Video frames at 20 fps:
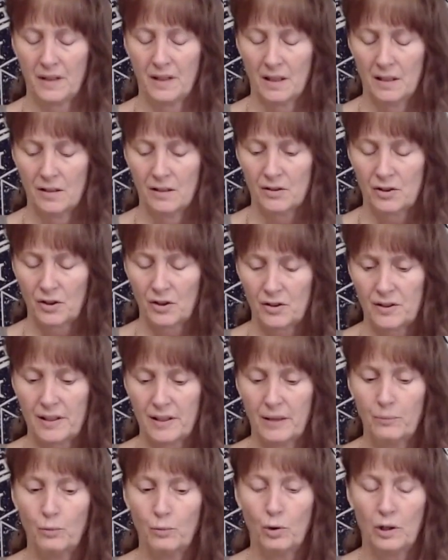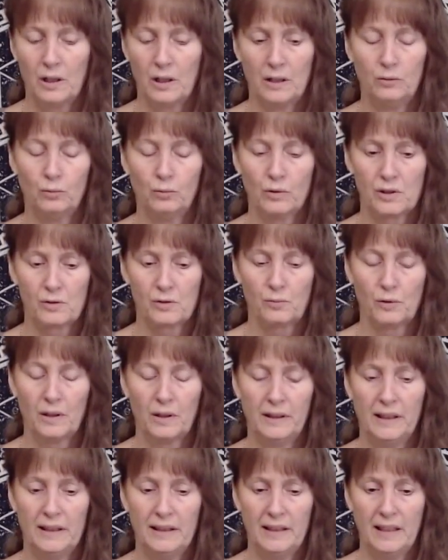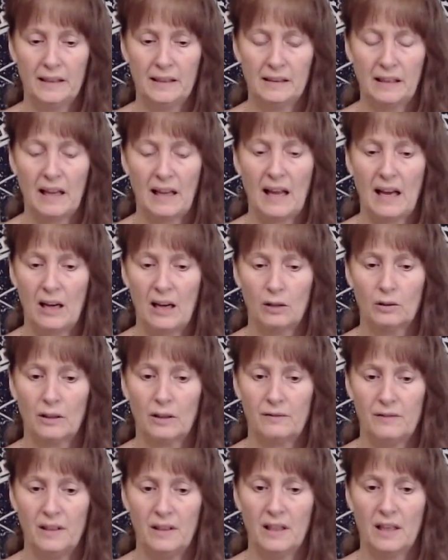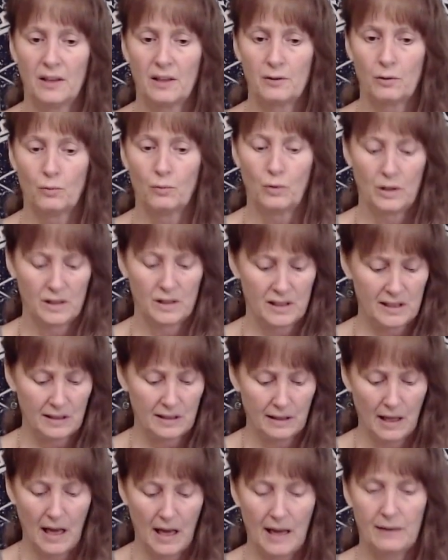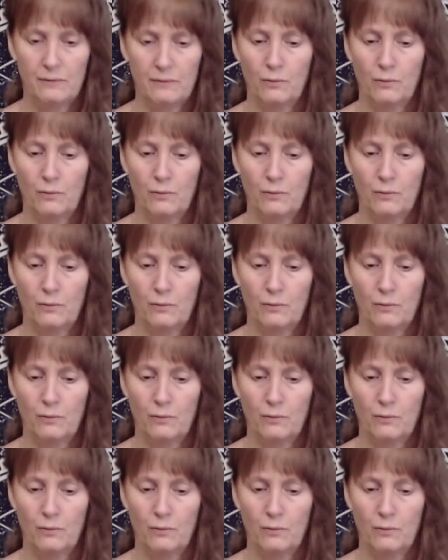So someone was running in and out of the other one's life,